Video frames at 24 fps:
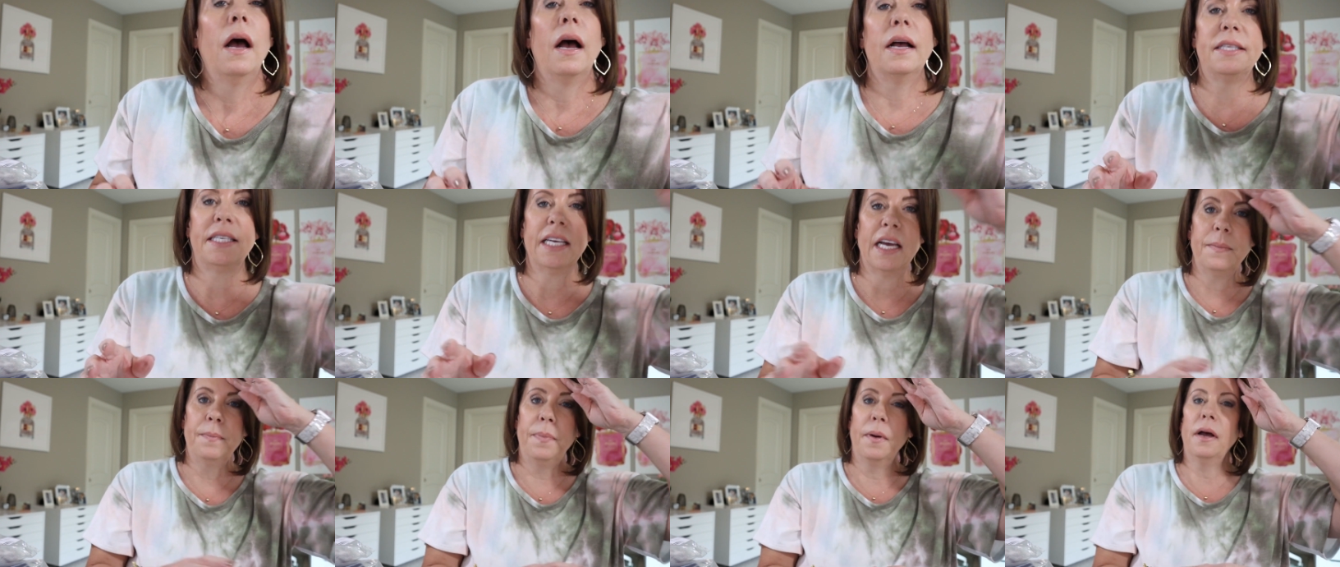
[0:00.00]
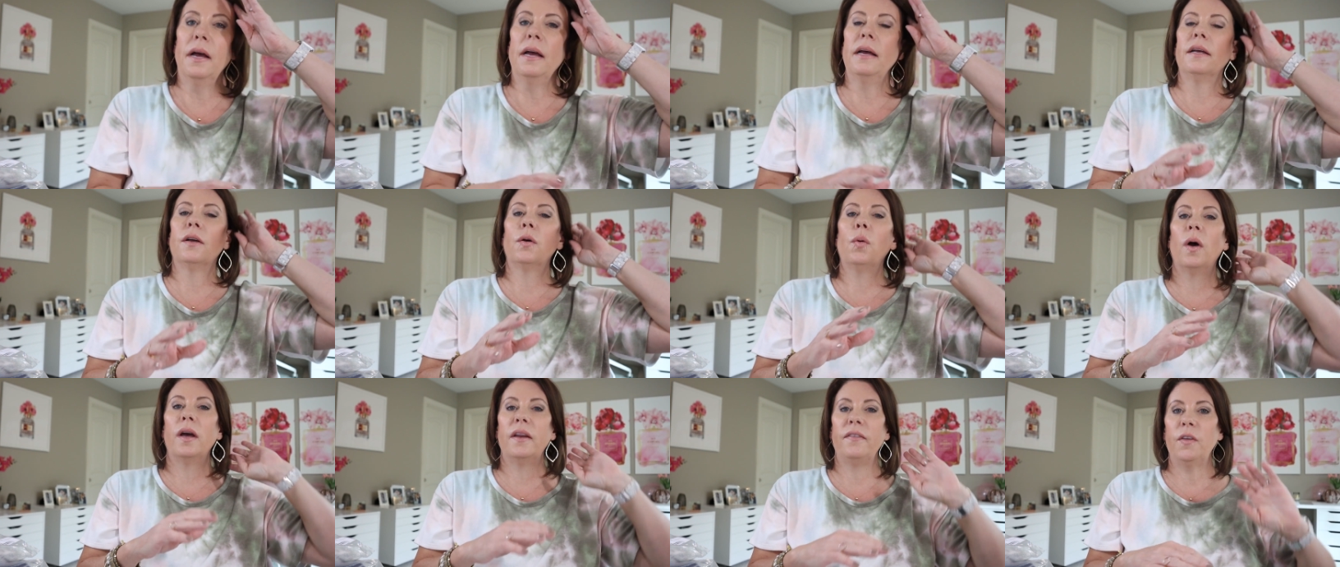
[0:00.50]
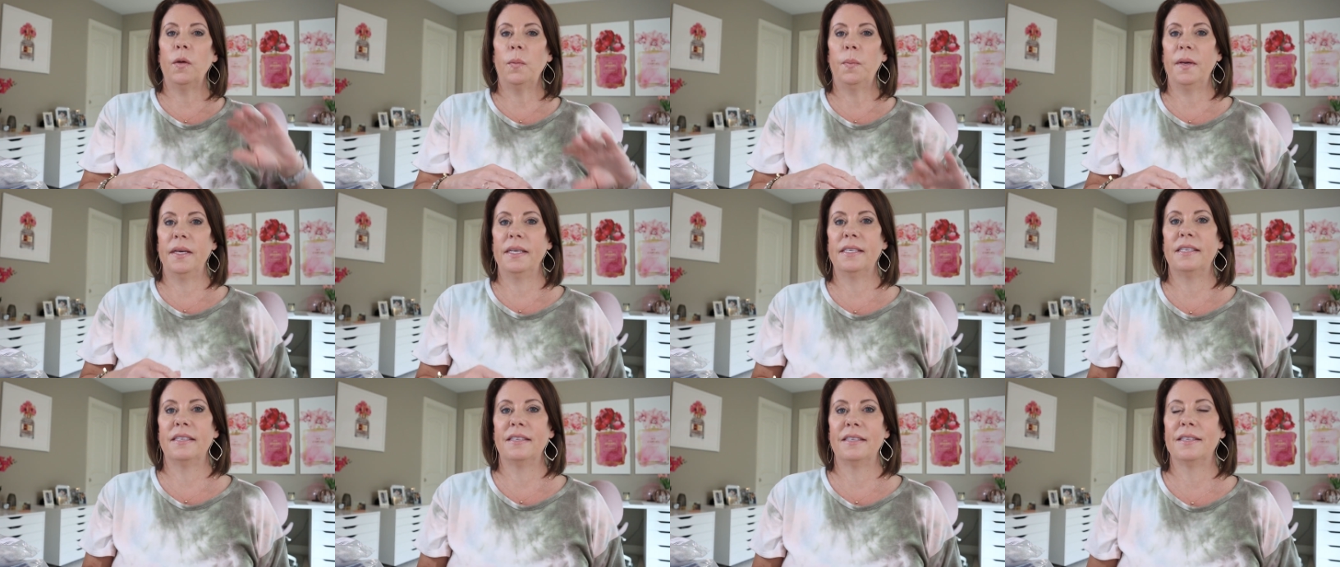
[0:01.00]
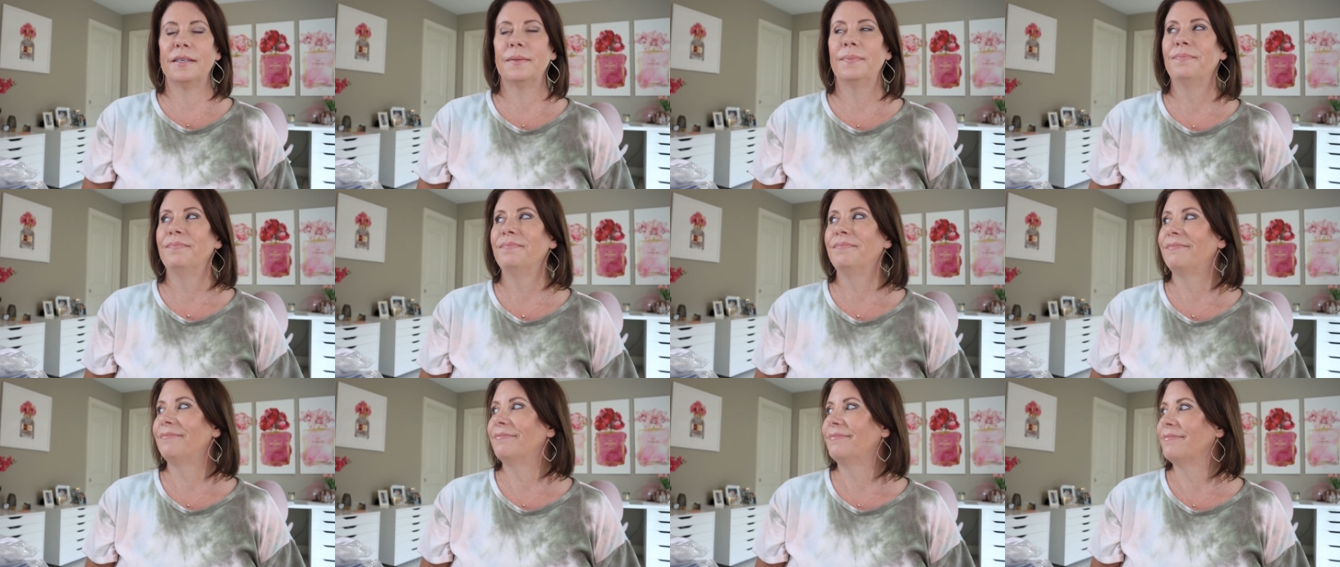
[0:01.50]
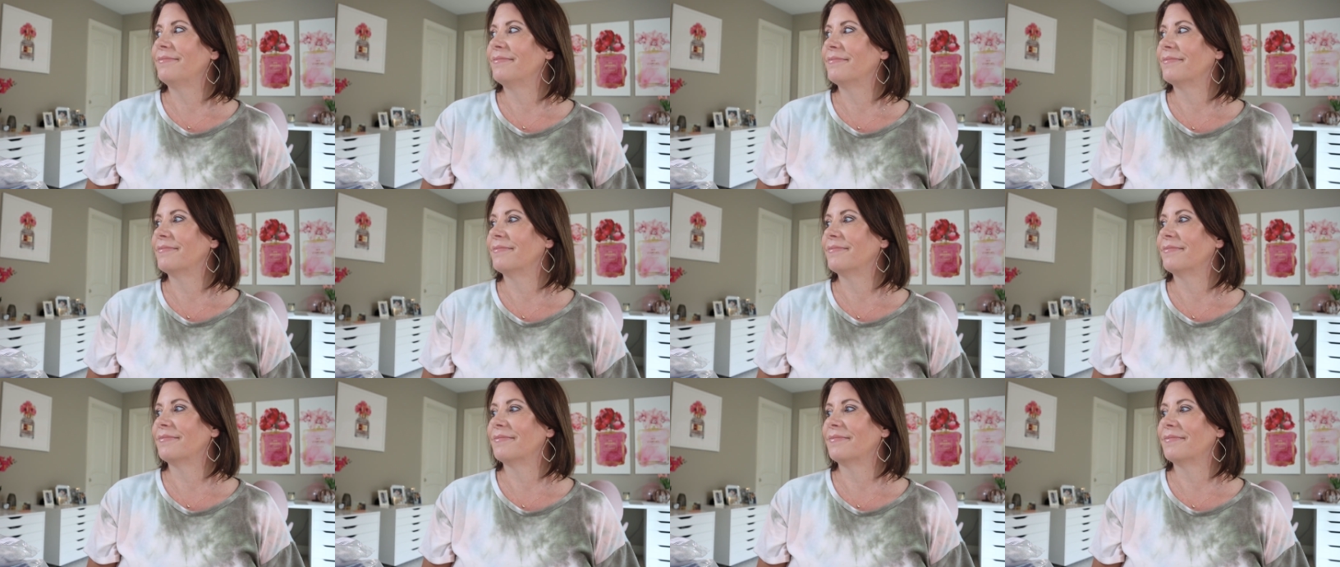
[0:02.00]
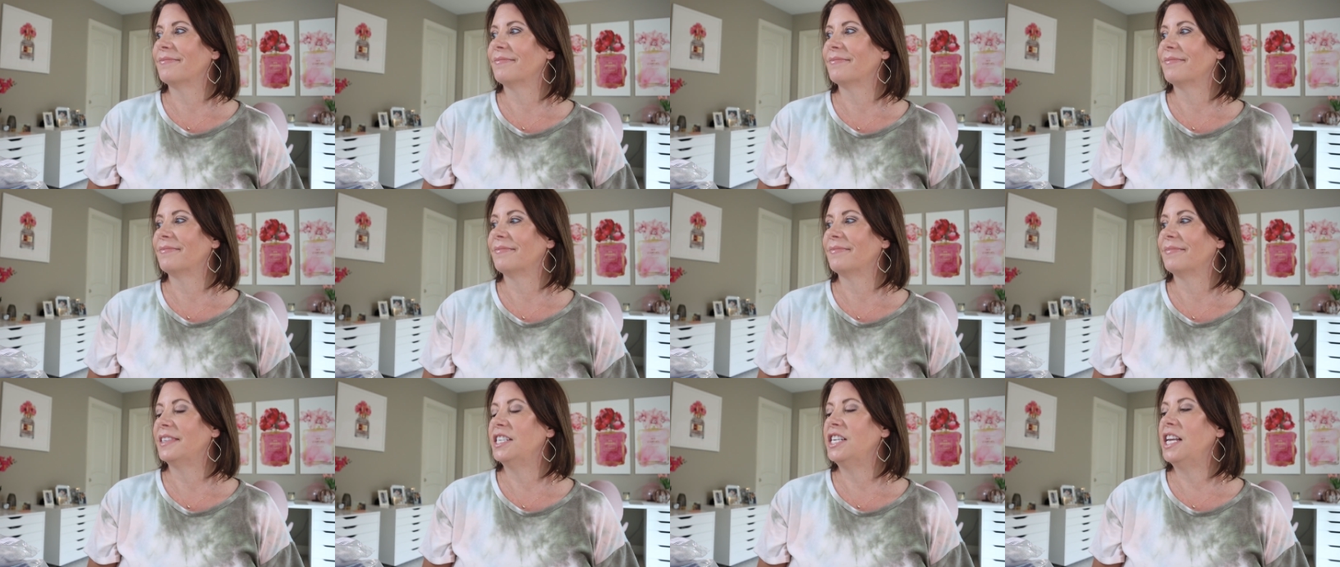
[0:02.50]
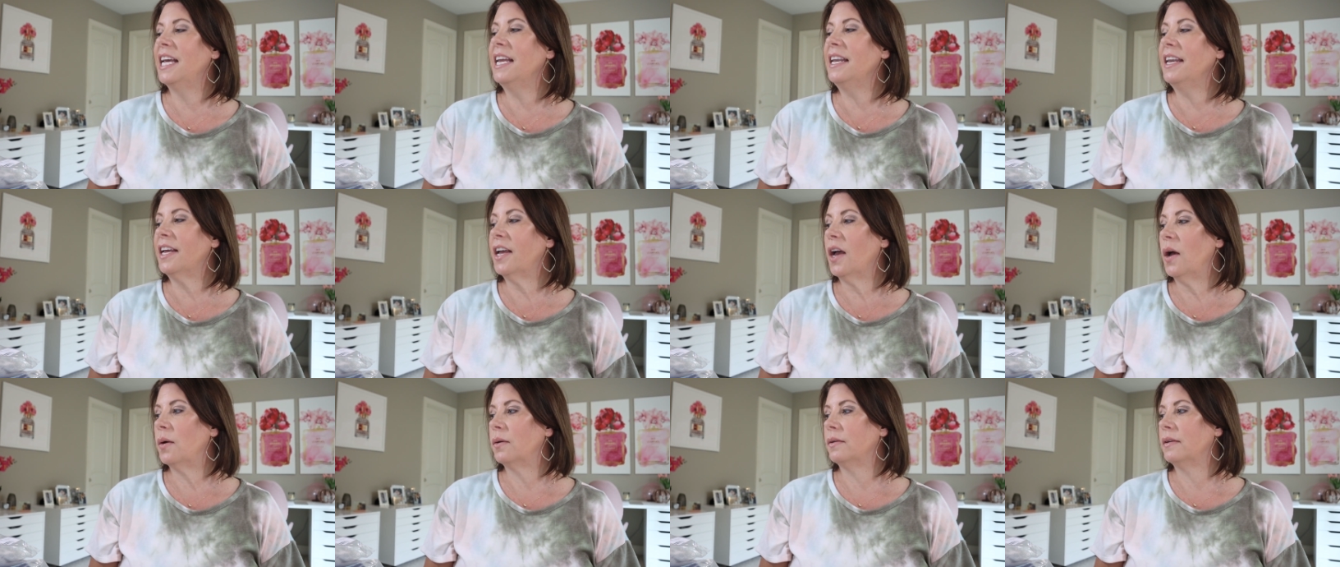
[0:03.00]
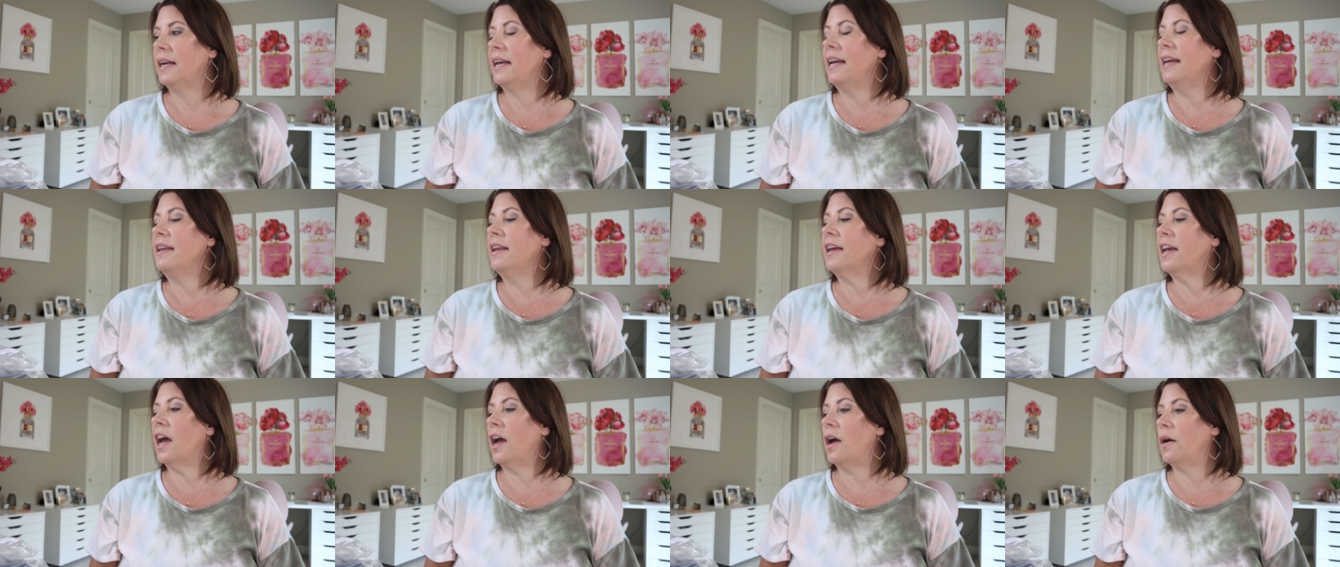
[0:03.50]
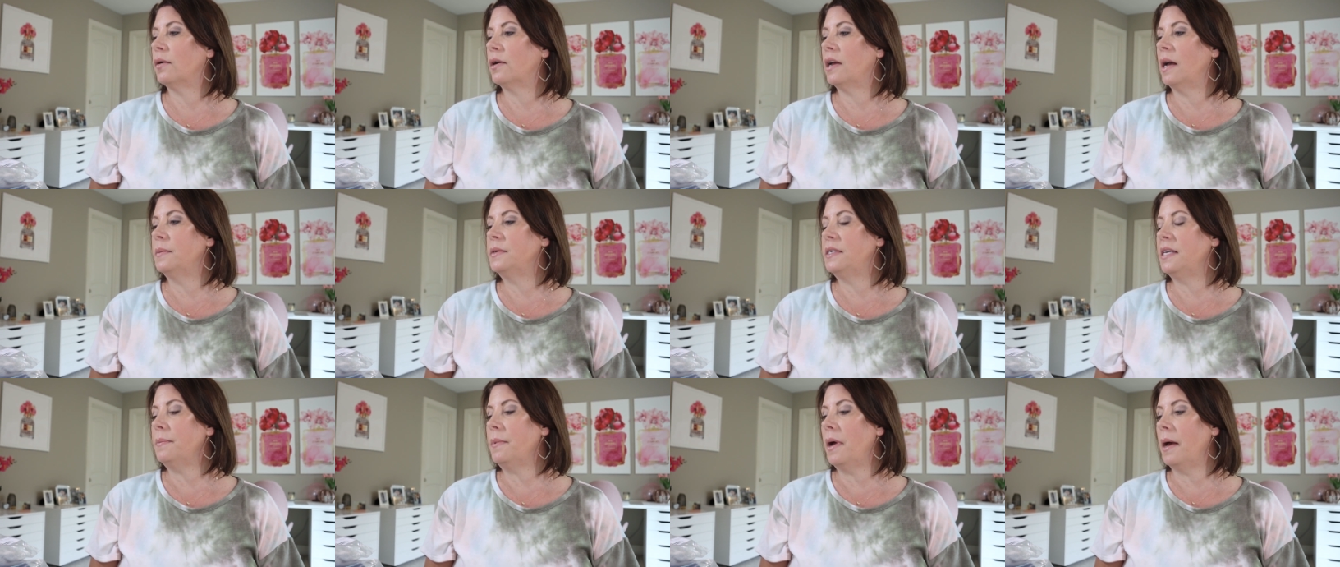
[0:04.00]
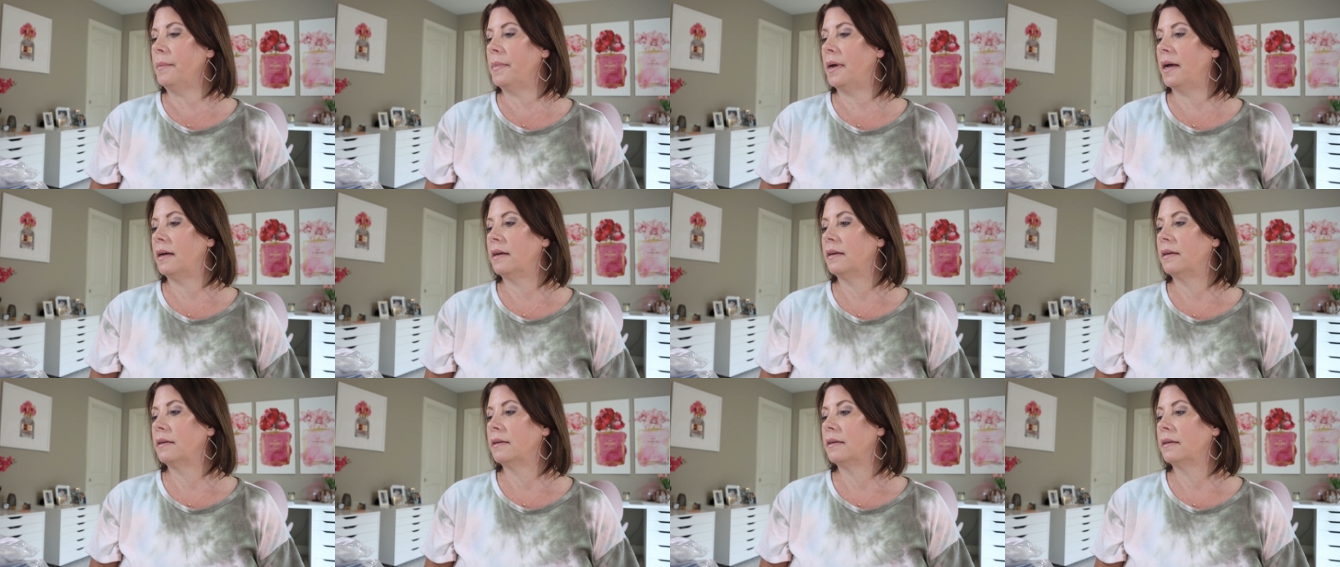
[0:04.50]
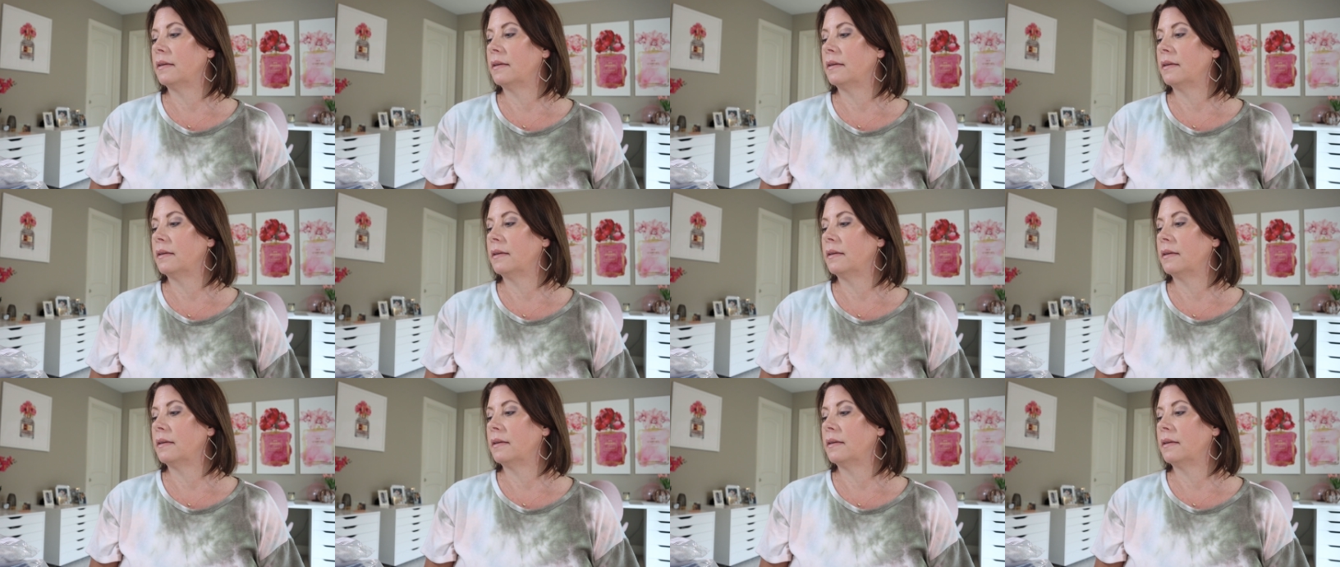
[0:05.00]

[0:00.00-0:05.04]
I said I bought quite a few pieces. Indigo, Indigo, come see mama.